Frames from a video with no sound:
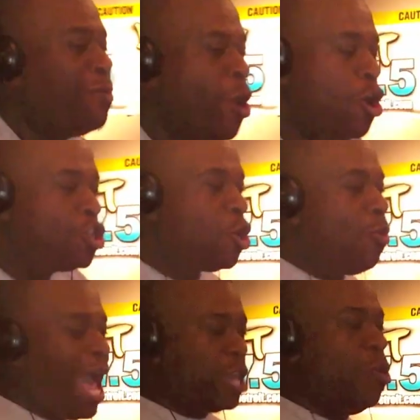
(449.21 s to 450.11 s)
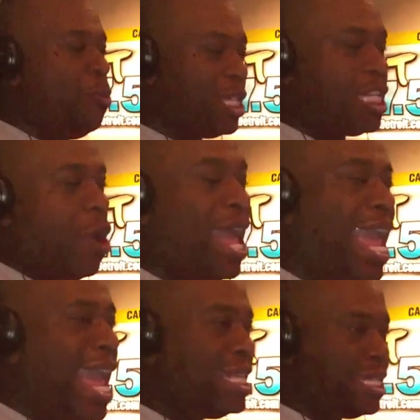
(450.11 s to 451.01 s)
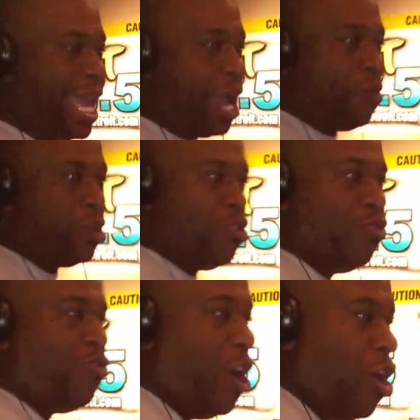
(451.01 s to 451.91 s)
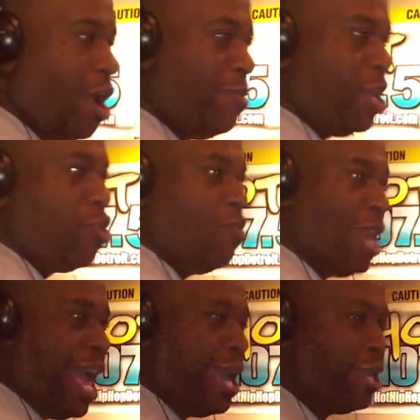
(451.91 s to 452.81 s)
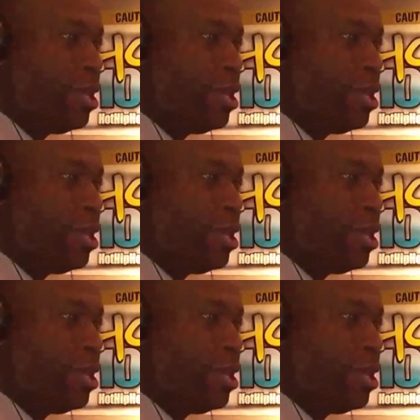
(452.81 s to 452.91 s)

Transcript: Look, so why you put your hands down when you fall? I mean, you got...